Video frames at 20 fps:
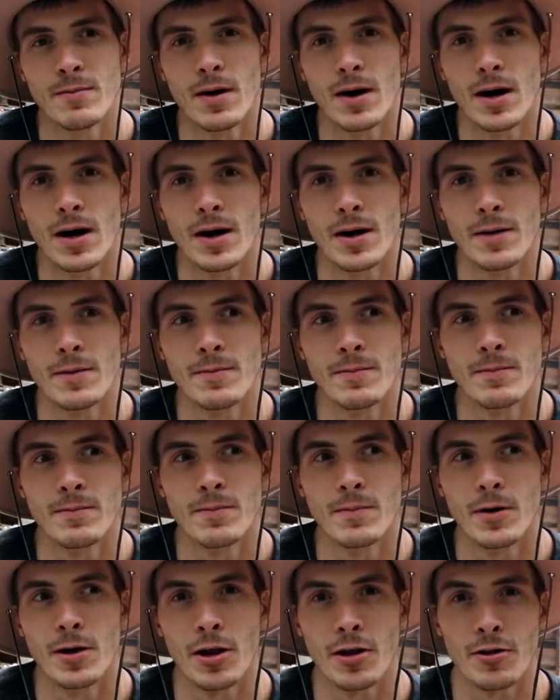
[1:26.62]
um,
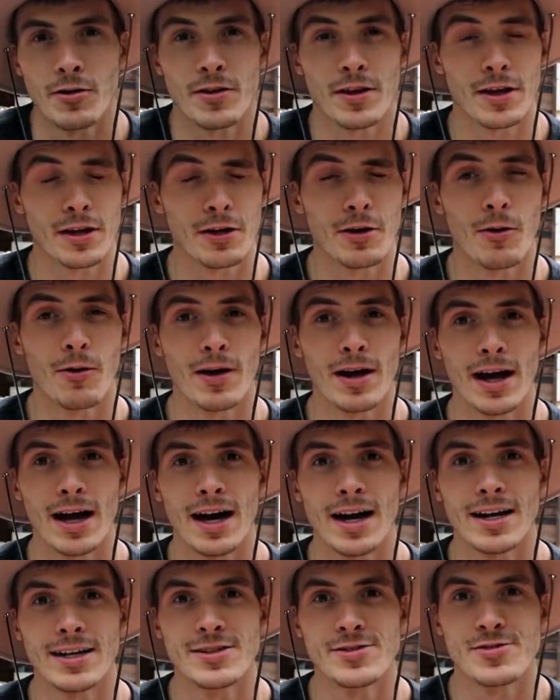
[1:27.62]
another thing going
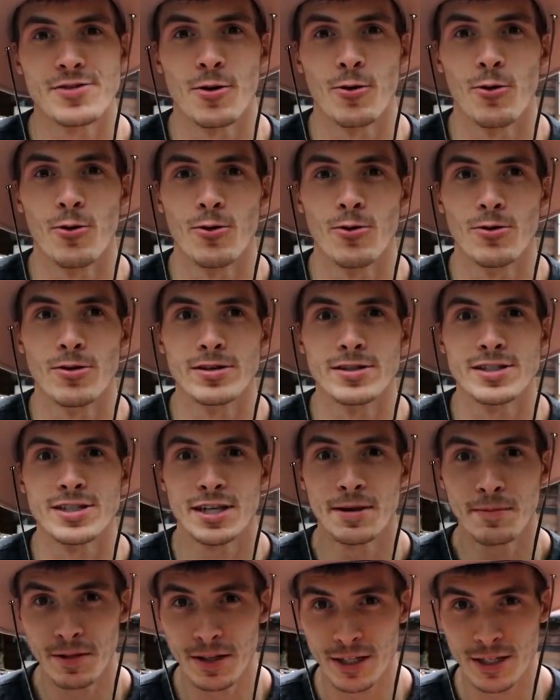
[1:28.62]
on is the whole
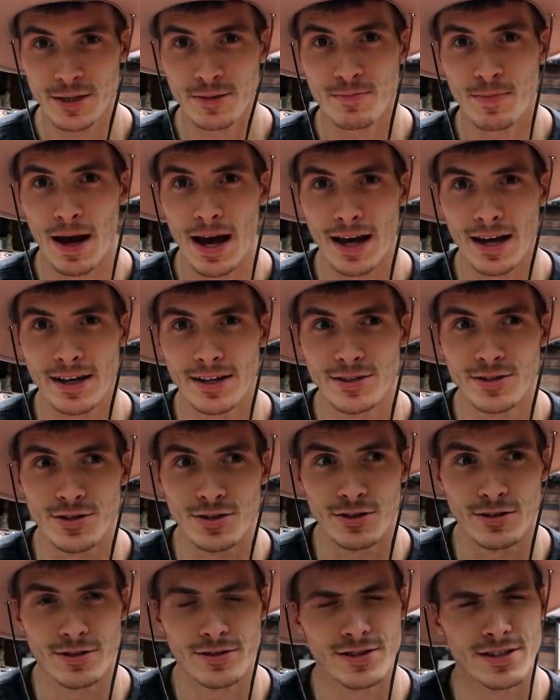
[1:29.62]
stimulus package
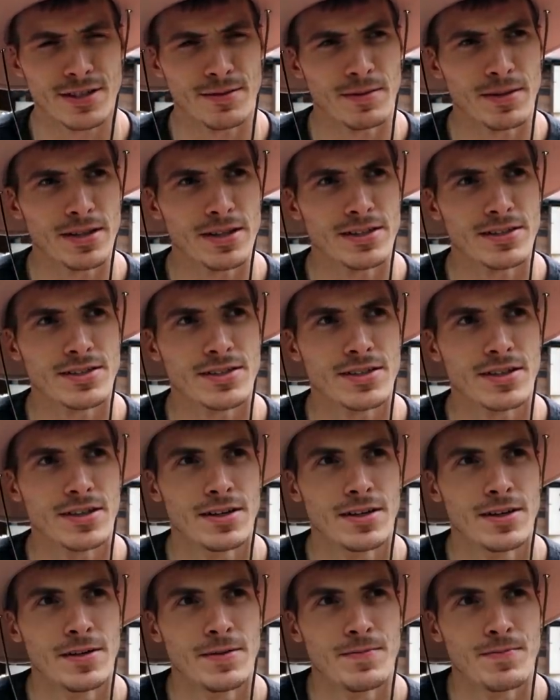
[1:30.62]
or stimulus
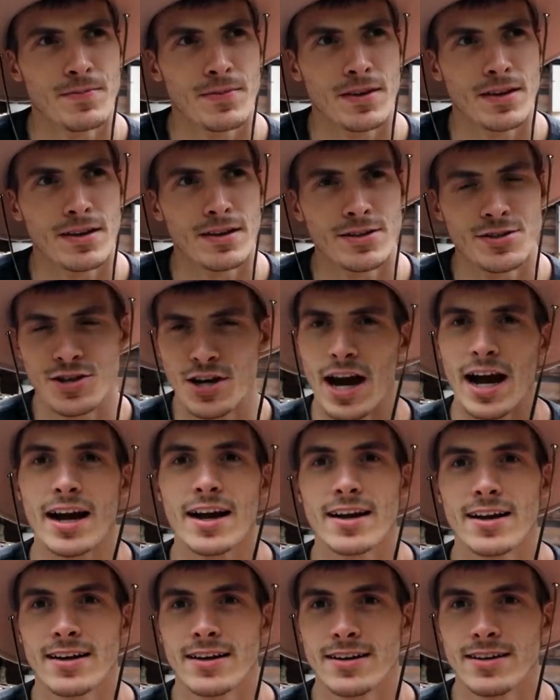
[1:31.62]

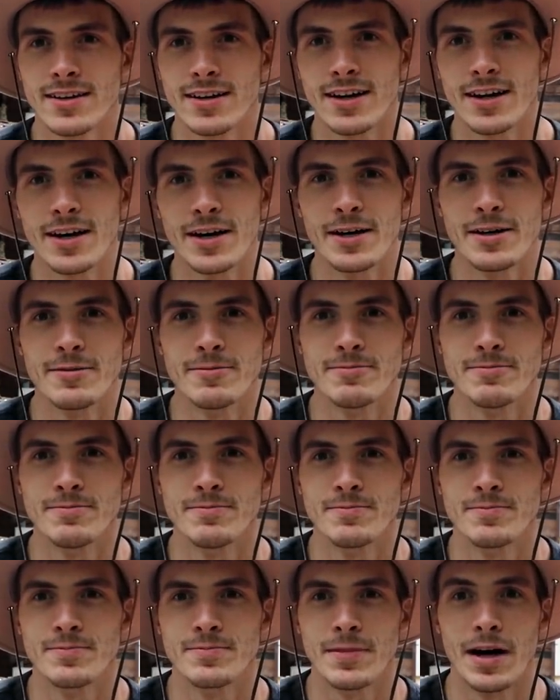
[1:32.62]
check um,
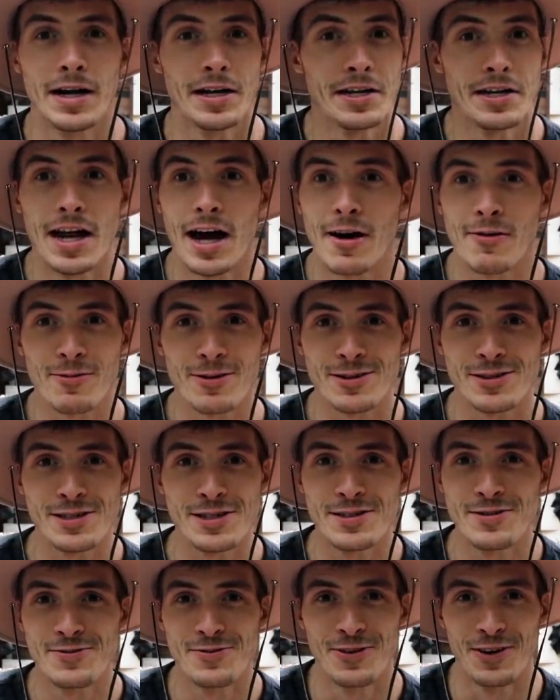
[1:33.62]
I did not
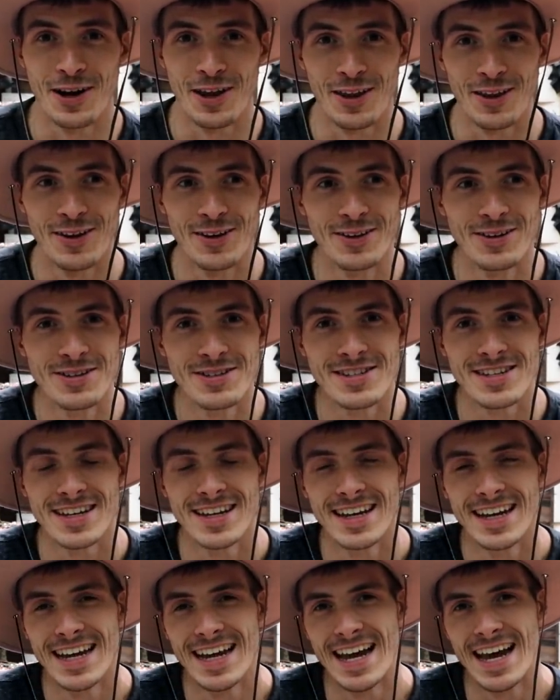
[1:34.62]
receive one of those.
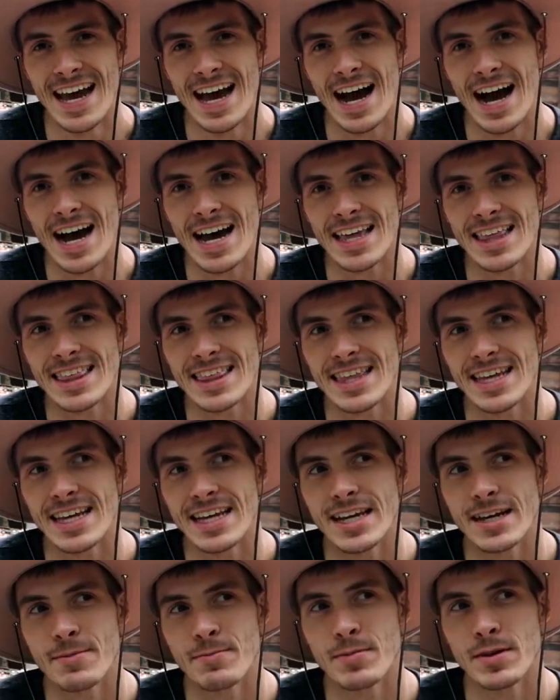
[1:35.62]
I
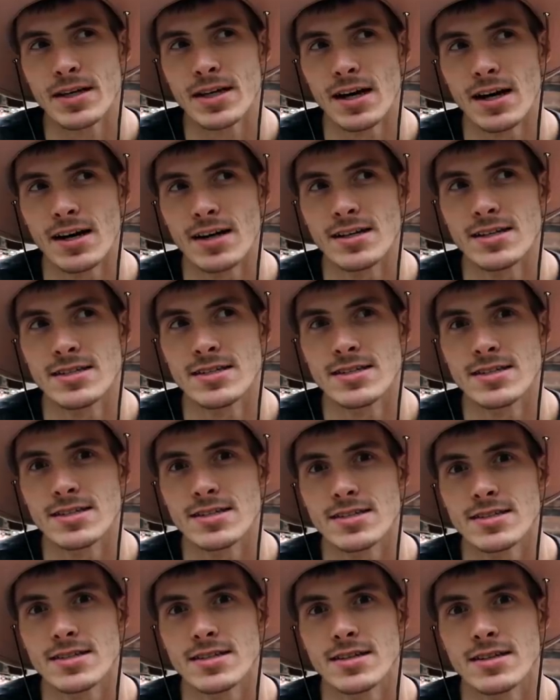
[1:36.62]
think
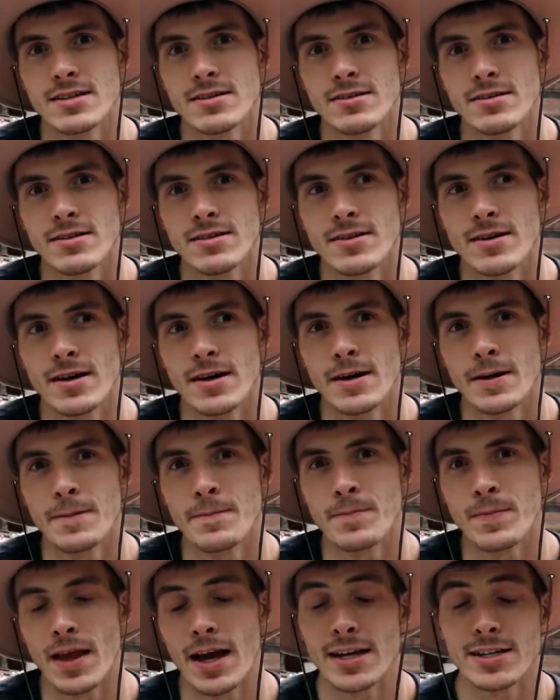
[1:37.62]
because,
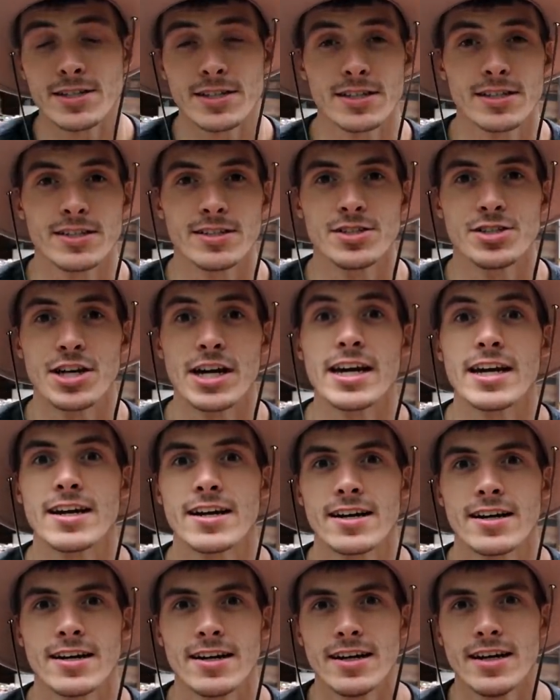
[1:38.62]
um, actually Jake
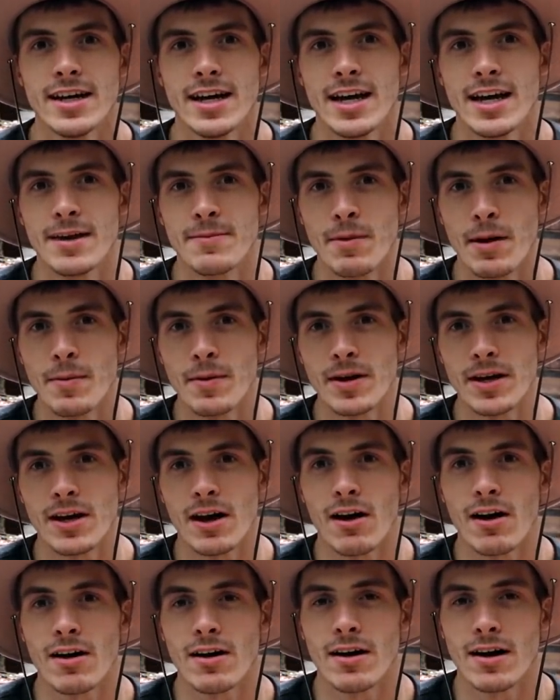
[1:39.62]
and my buddy
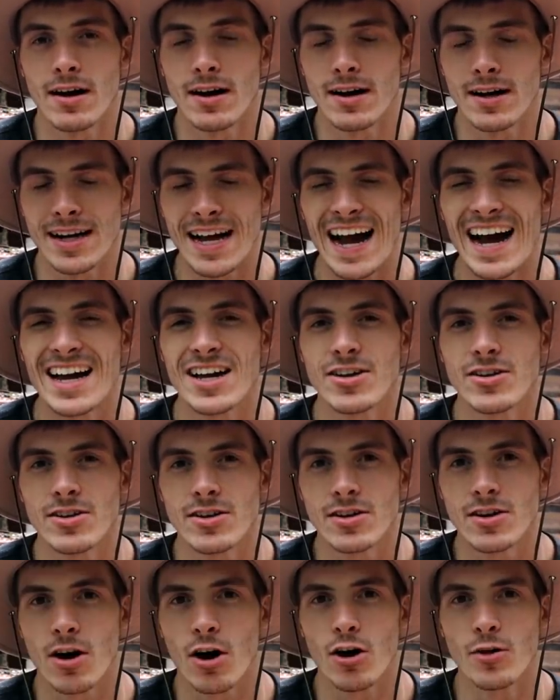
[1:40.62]
uh, Kyle
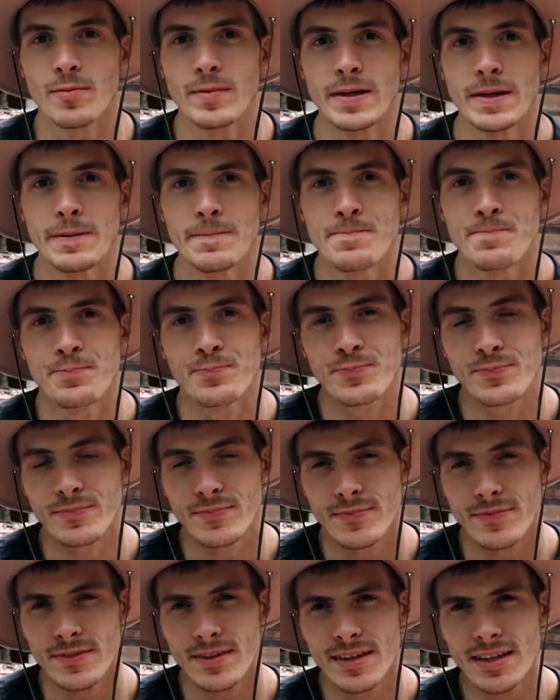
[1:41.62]
called me
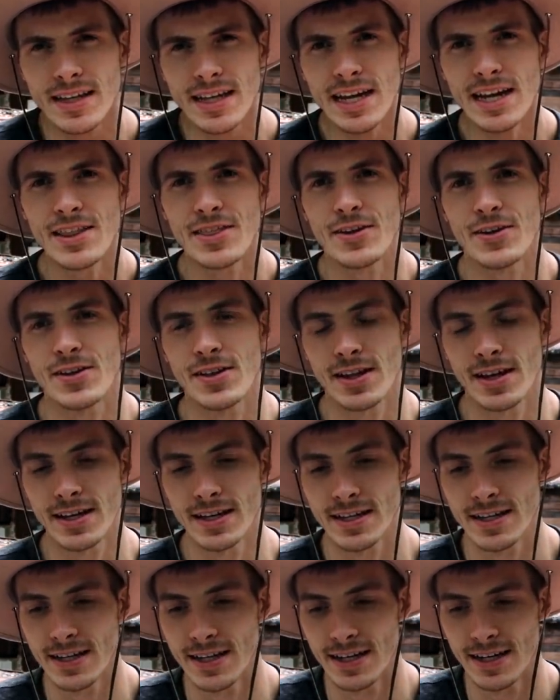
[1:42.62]
and they're
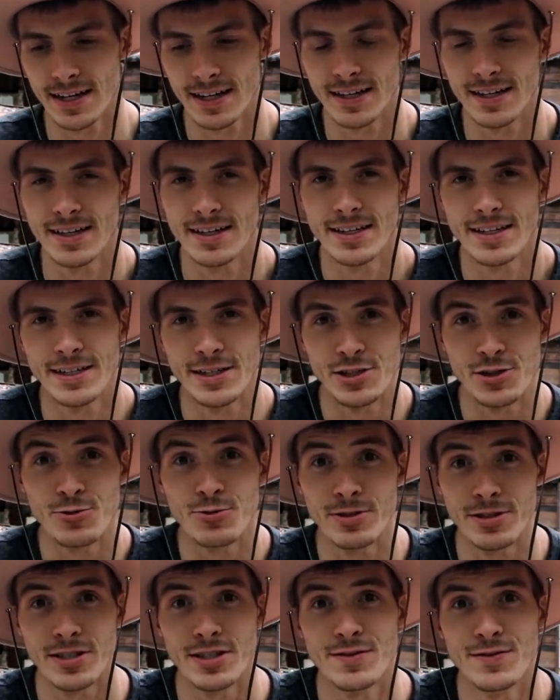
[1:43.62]
like, uh, did you
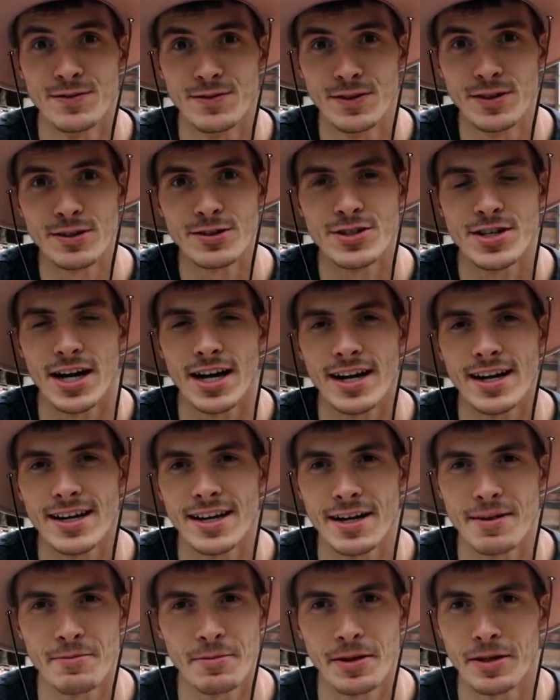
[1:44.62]
receive your check?
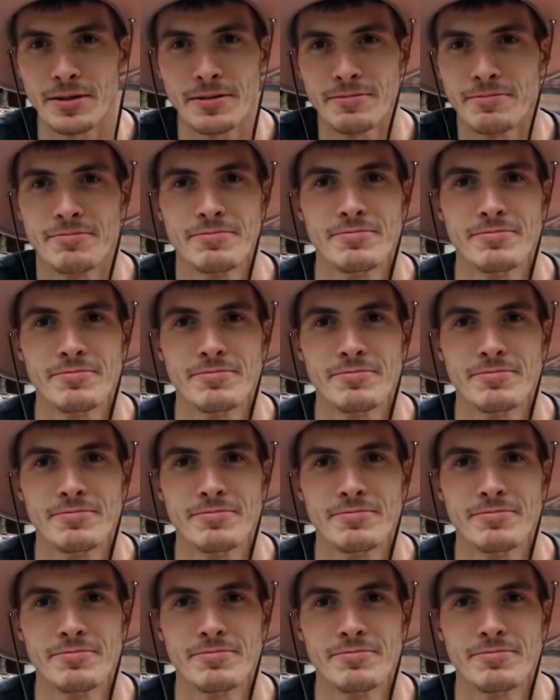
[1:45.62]
And I'm like,